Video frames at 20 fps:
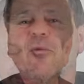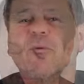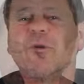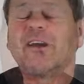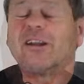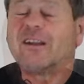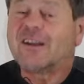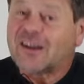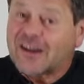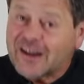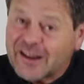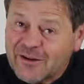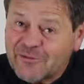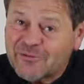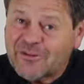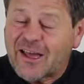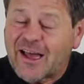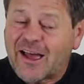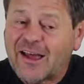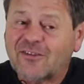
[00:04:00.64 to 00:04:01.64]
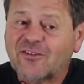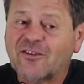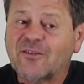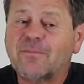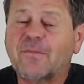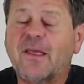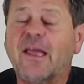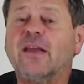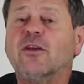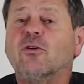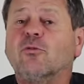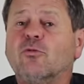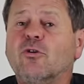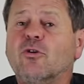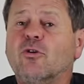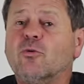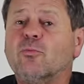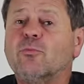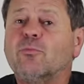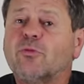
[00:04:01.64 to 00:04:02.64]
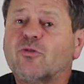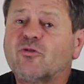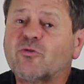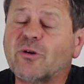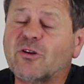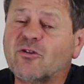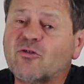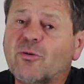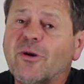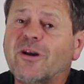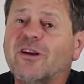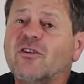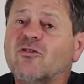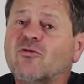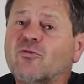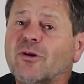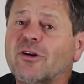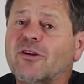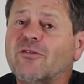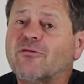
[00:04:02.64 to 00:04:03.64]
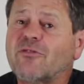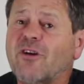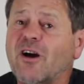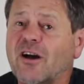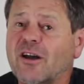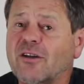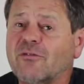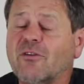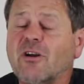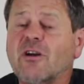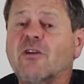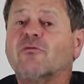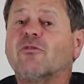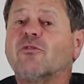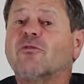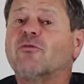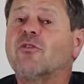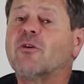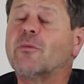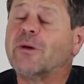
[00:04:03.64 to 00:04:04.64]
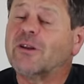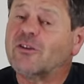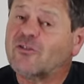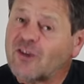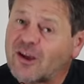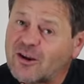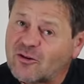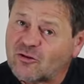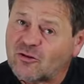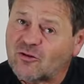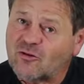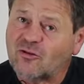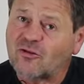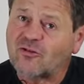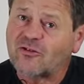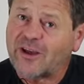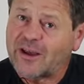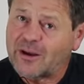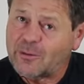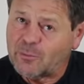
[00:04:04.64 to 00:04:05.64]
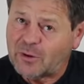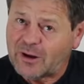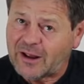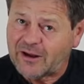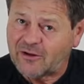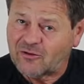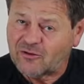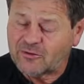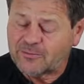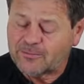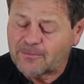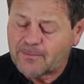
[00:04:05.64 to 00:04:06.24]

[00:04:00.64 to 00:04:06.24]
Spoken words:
We're going to leave that in a room between 20 and 25 for fermentation to take place.